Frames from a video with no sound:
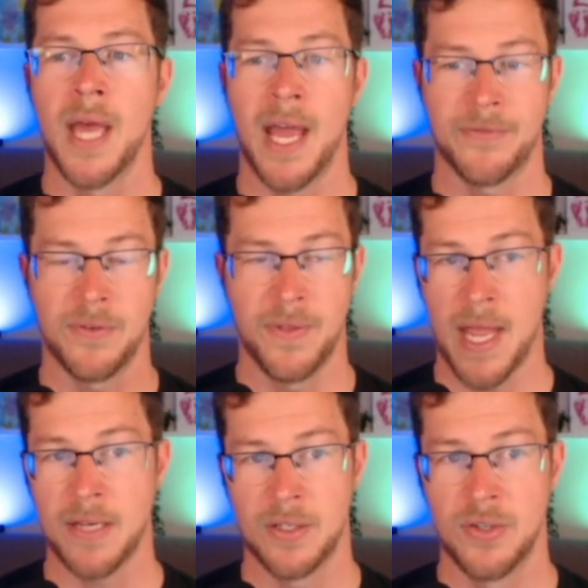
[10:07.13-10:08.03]
After
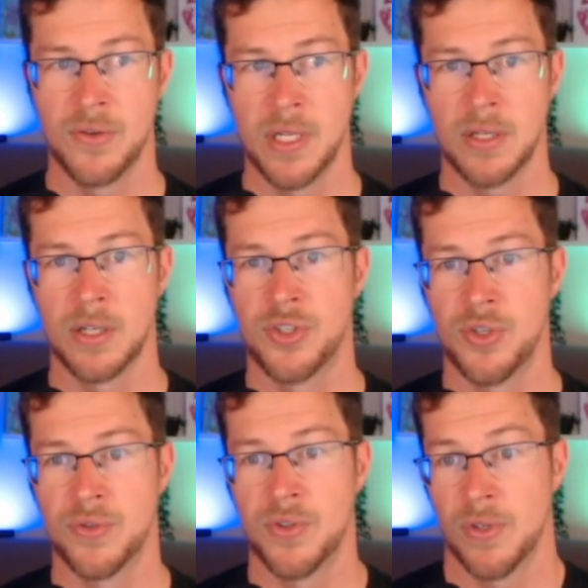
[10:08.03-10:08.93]
that, you're then going to
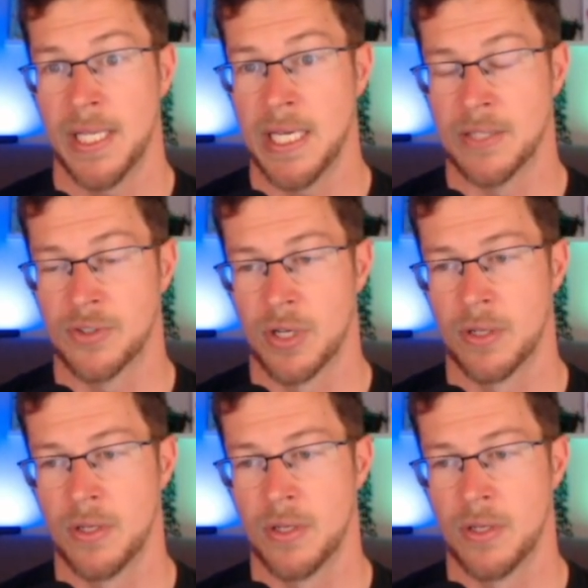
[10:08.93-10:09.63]
choose your lineage.